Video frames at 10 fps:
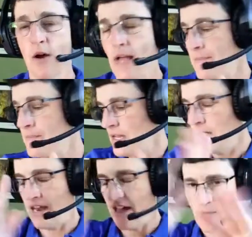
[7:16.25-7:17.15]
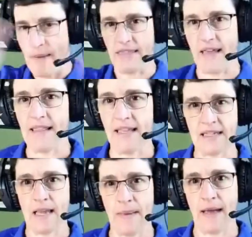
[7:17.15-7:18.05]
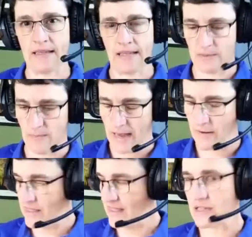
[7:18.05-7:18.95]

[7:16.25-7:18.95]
Okay, enough about that. Let's get back to this battery thing.